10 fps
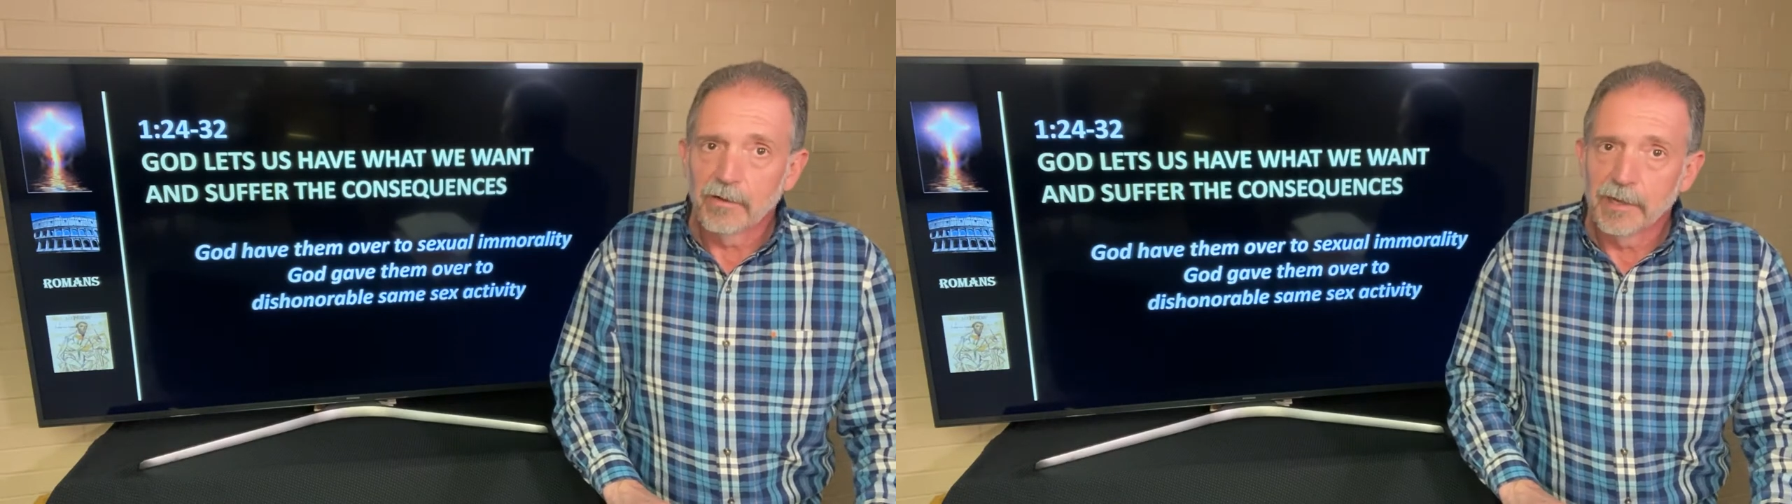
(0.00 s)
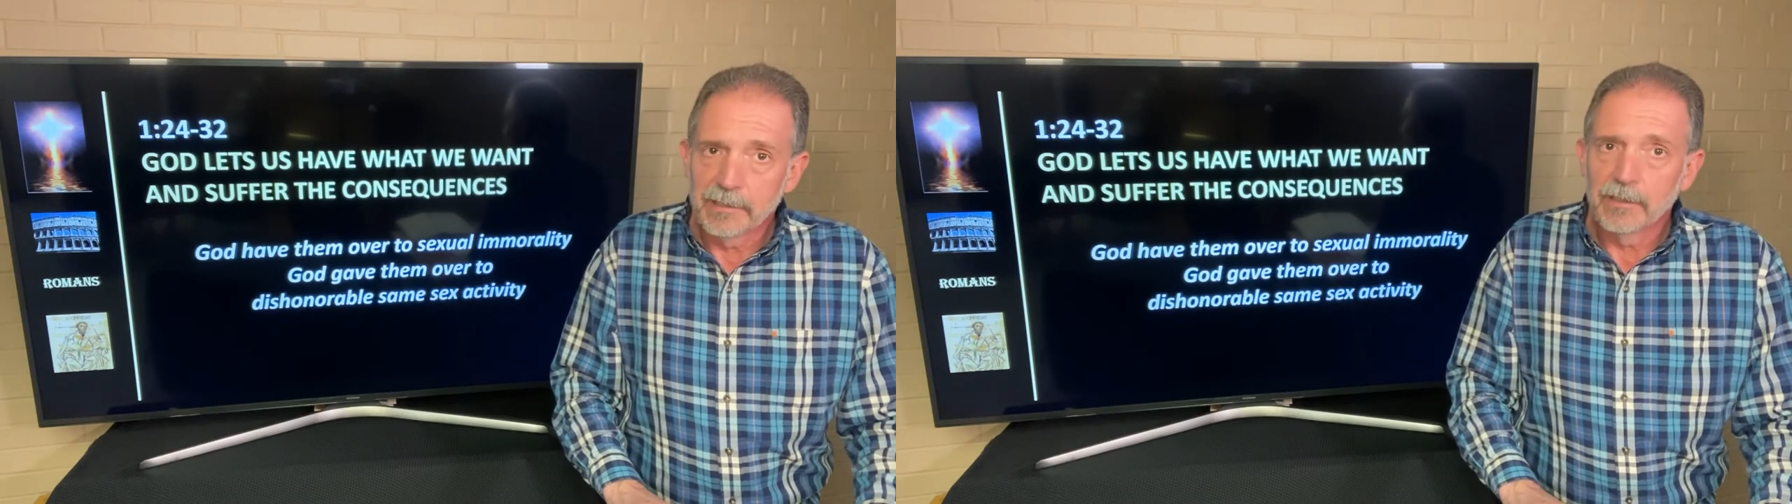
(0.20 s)

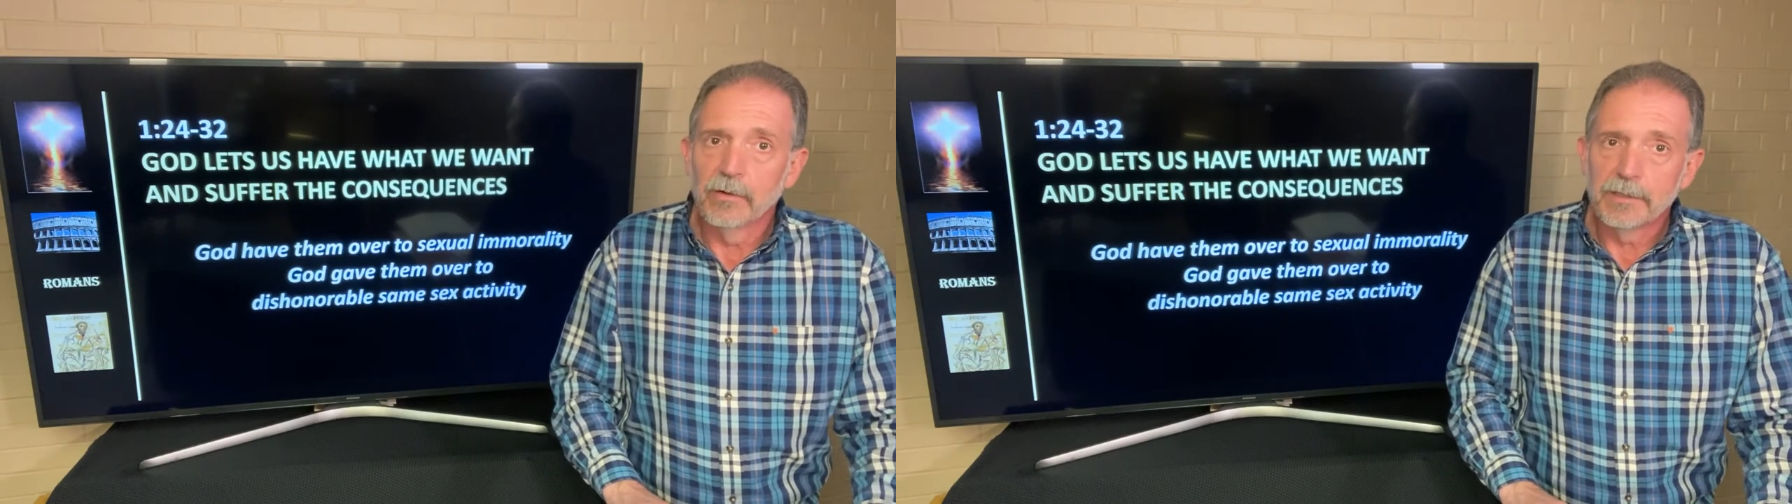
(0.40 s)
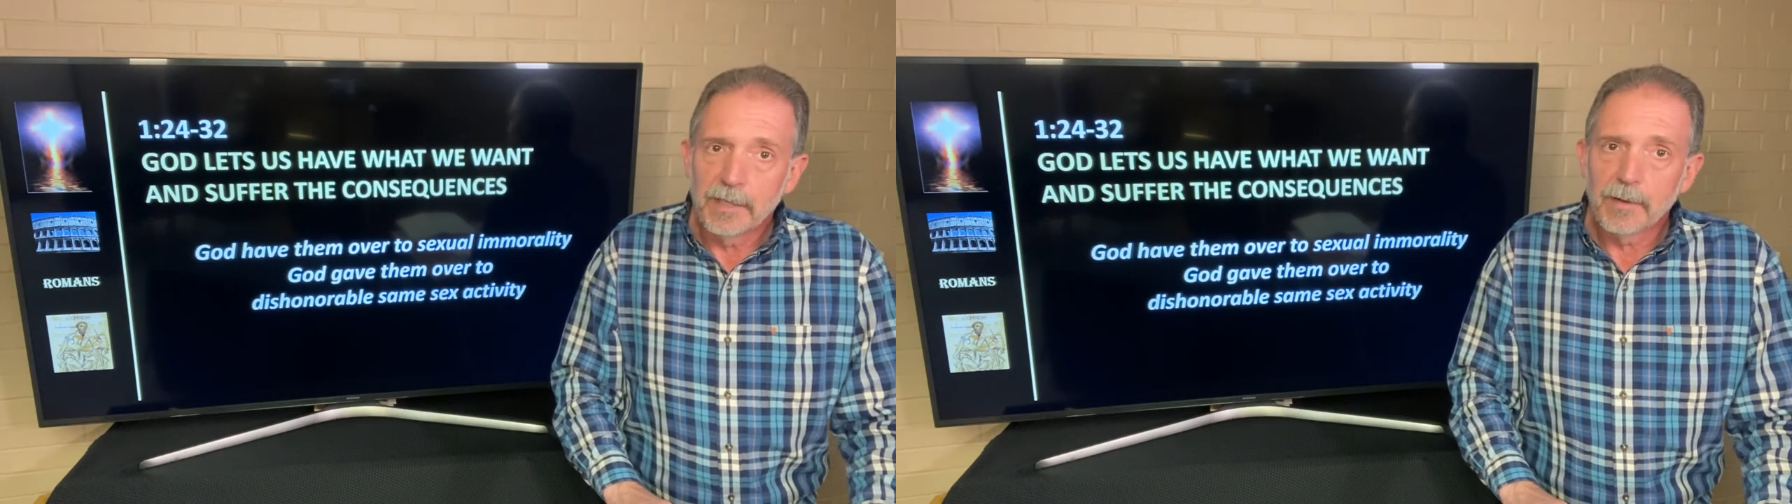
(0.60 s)
head and
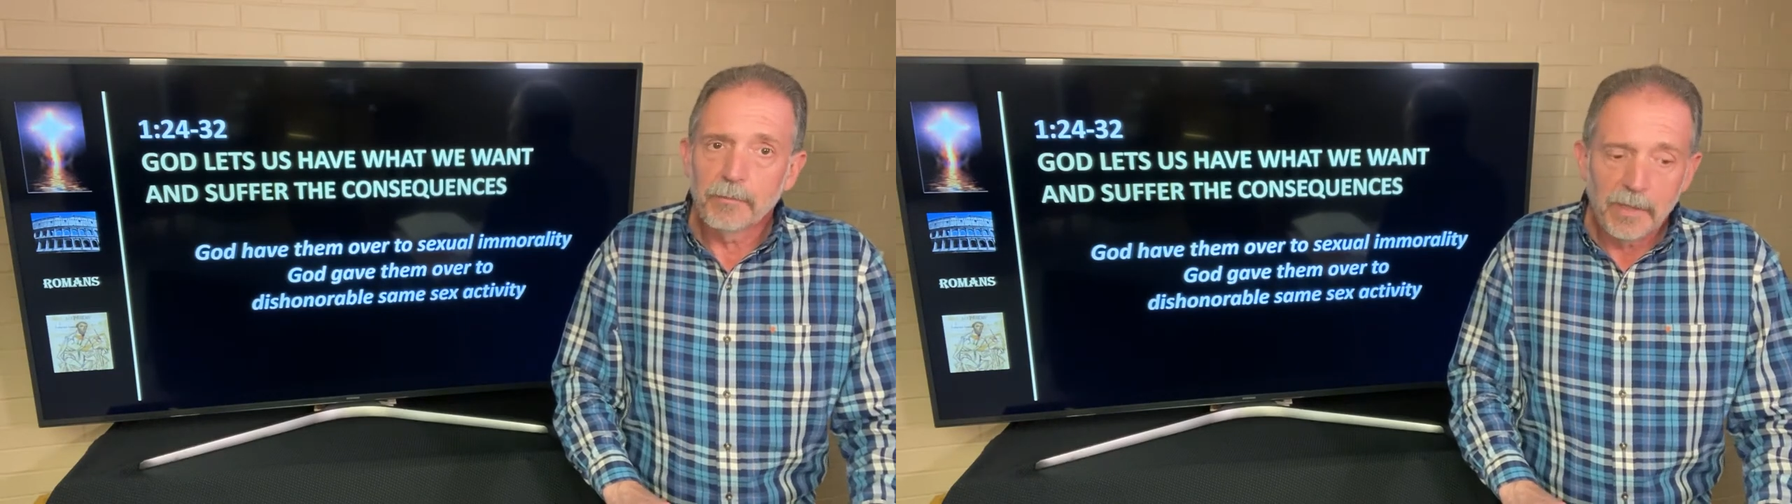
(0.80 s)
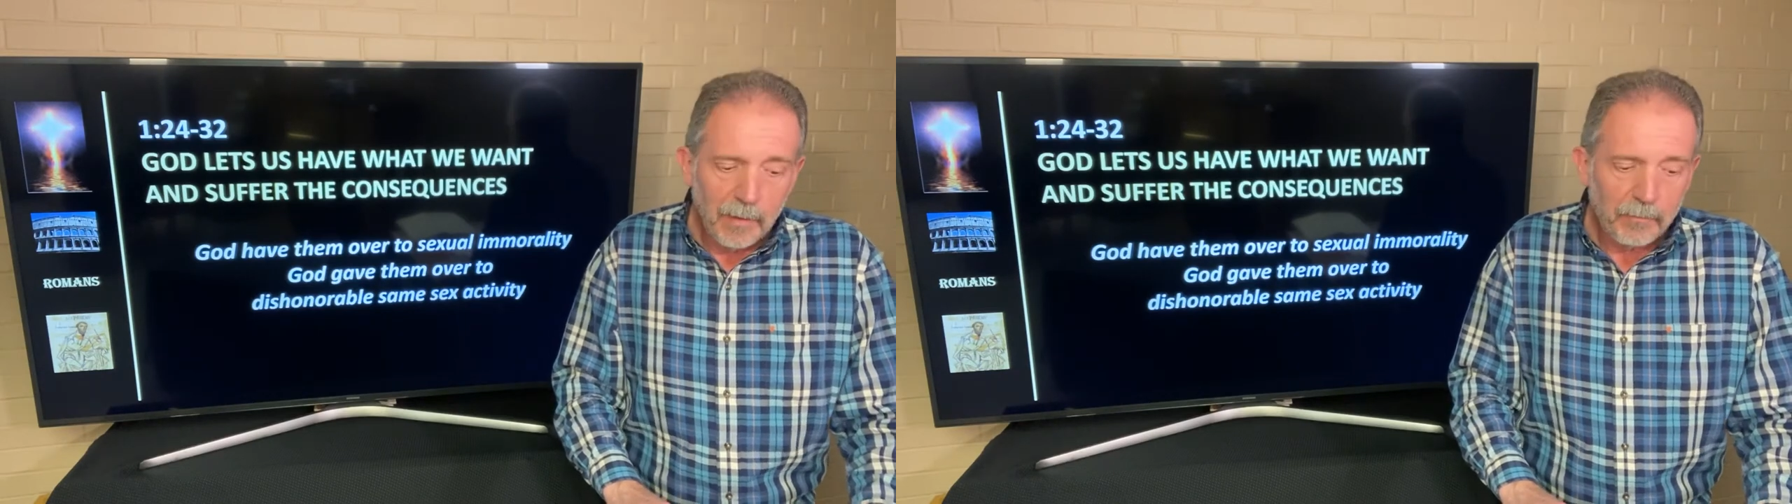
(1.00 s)
going,
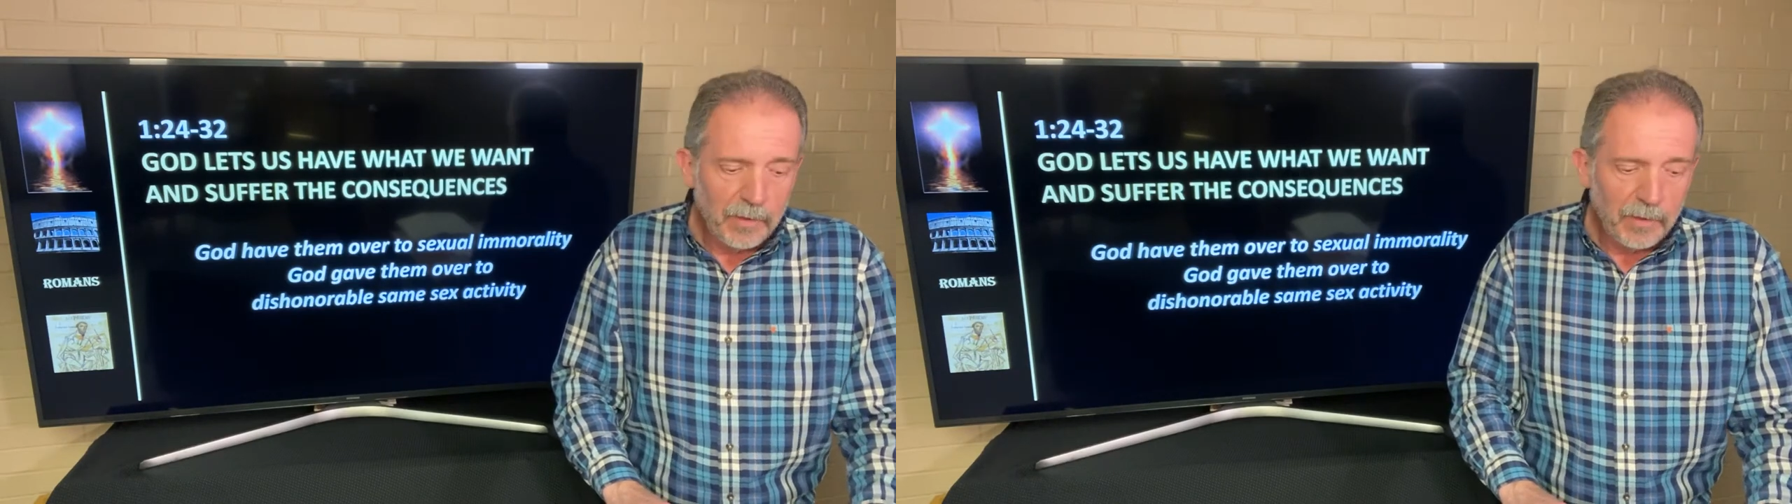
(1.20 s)
yep, yep,